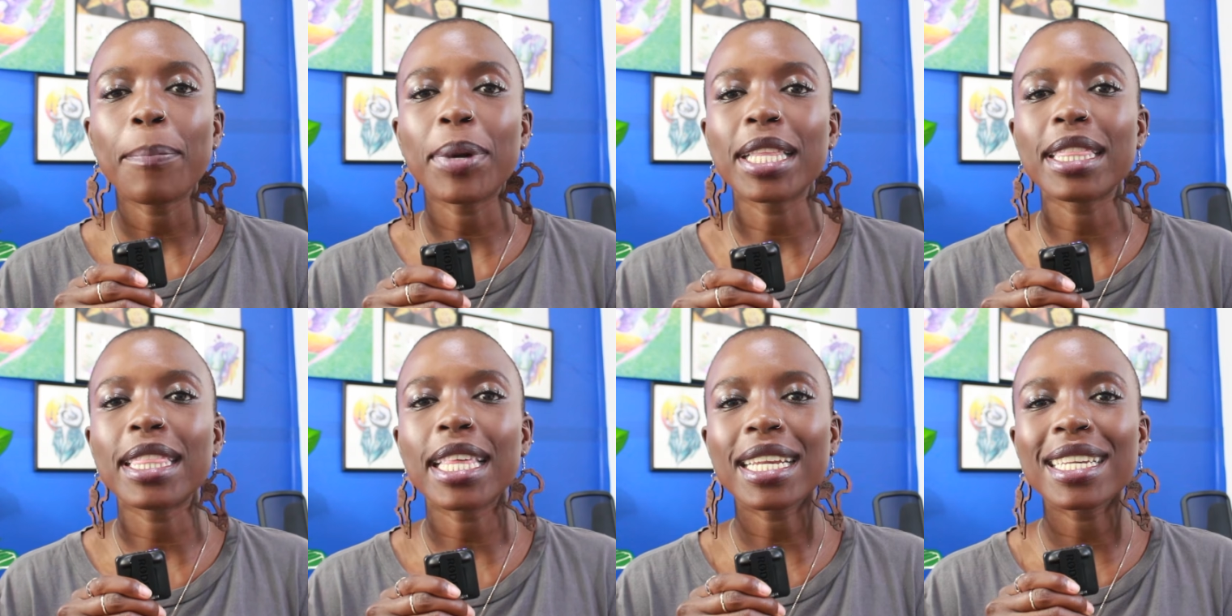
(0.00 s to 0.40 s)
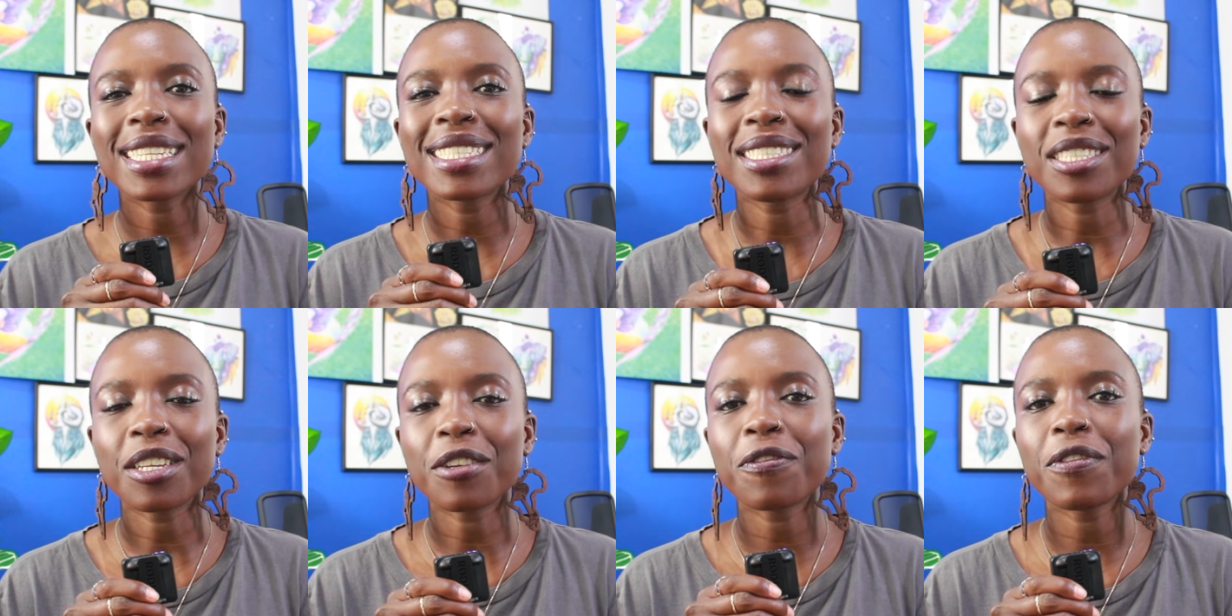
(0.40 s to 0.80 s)
But that
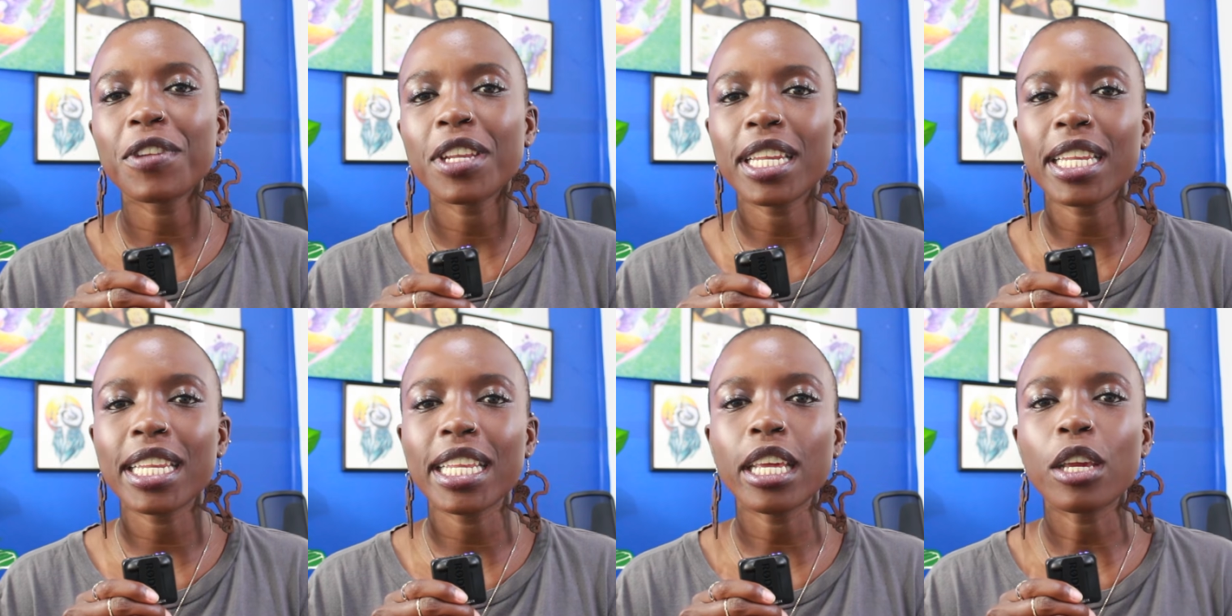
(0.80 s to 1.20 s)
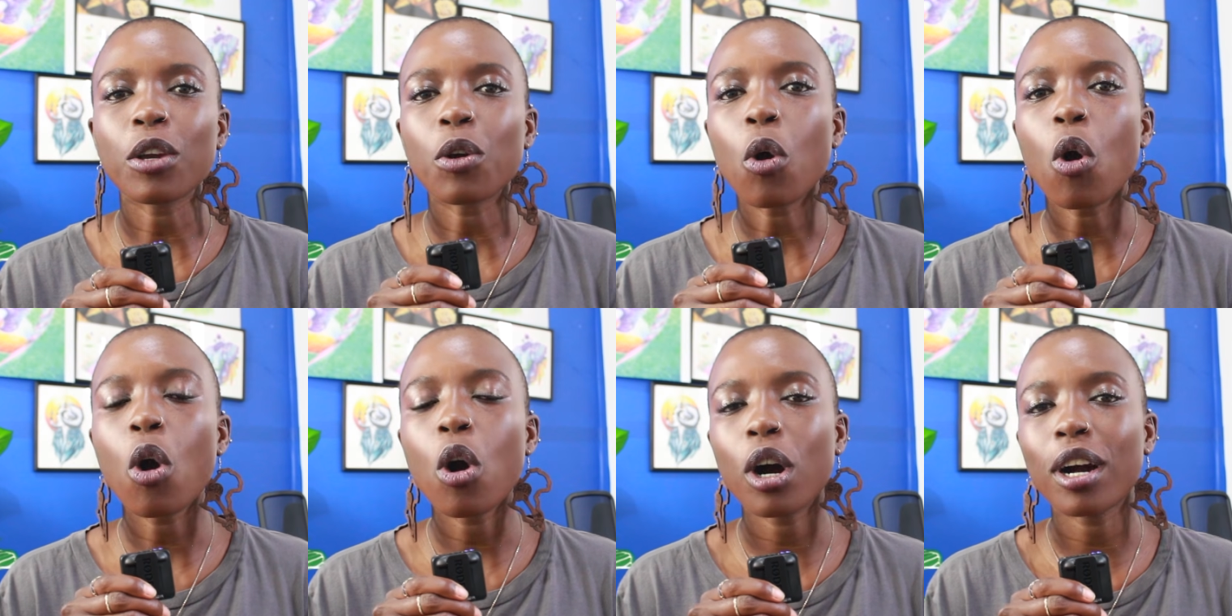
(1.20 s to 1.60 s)
is definitely a
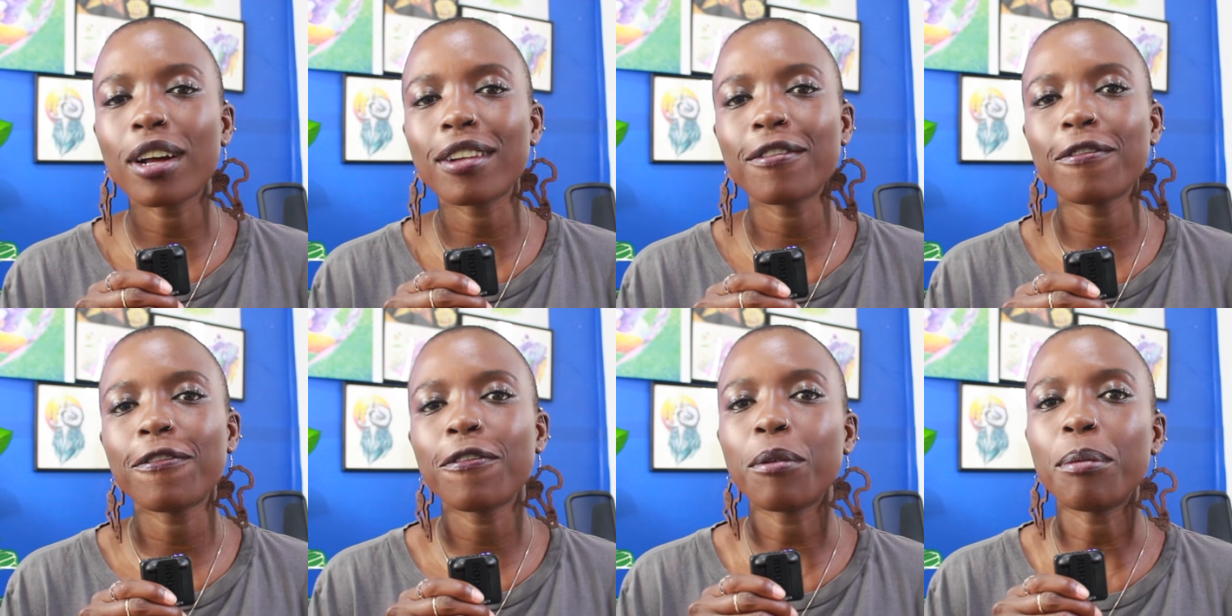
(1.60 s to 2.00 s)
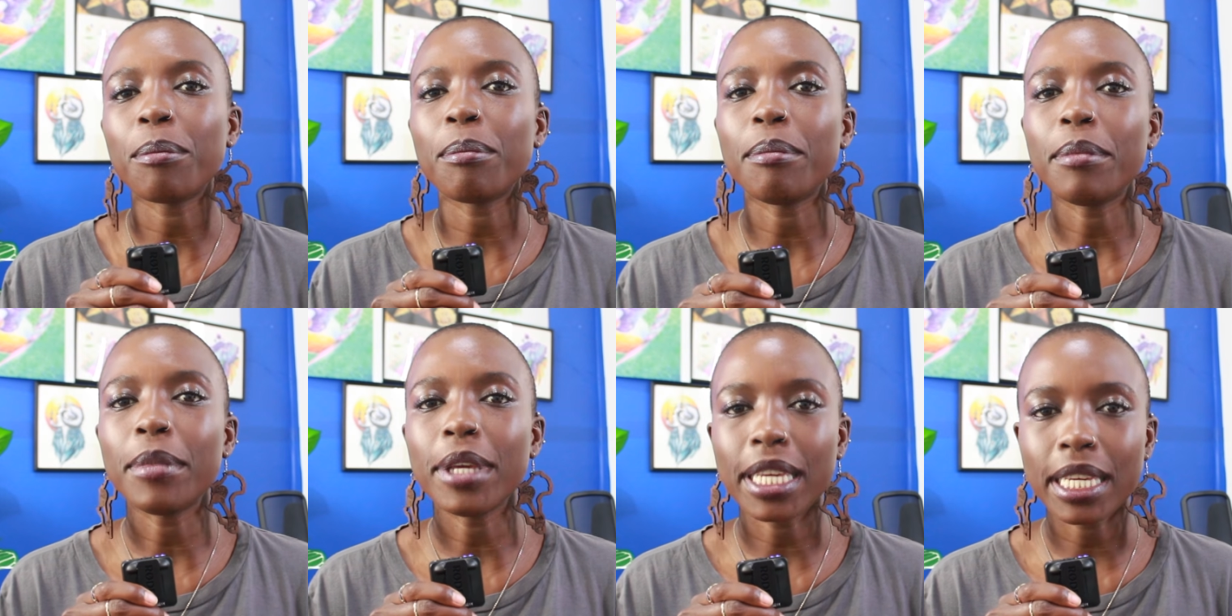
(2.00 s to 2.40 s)
con for
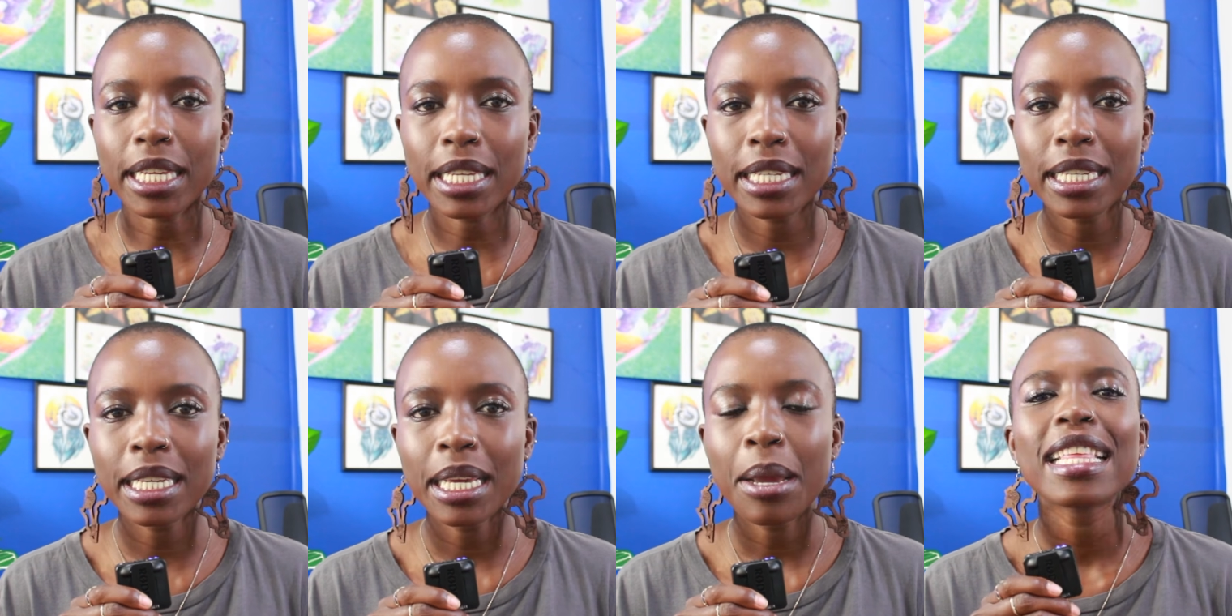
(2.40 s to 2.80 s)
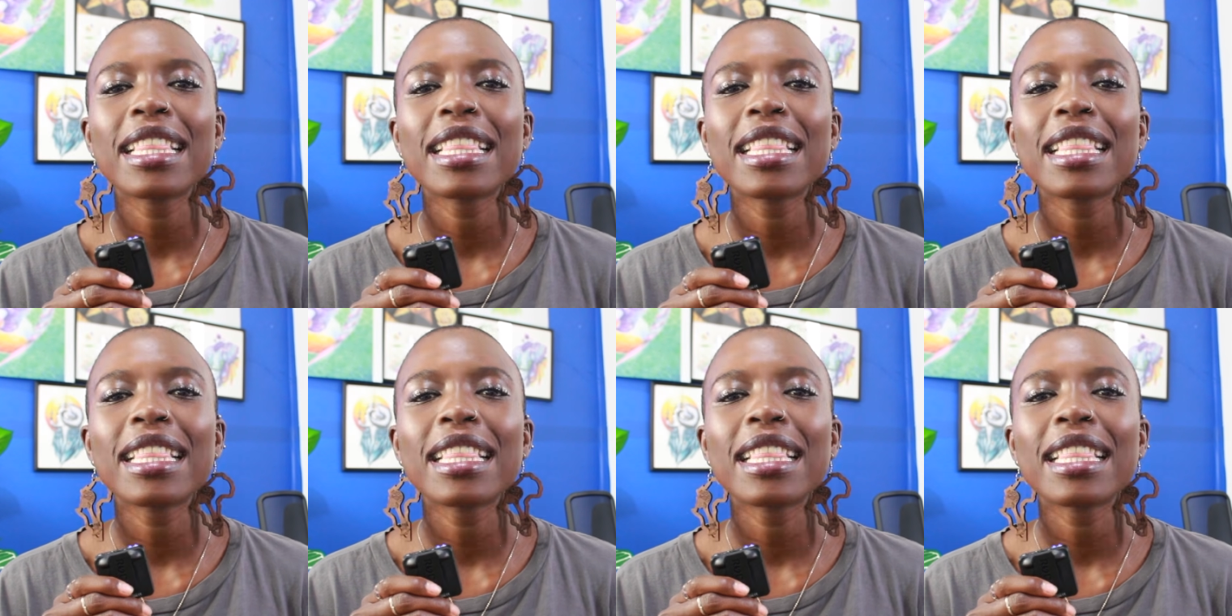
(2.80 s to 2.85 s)
me.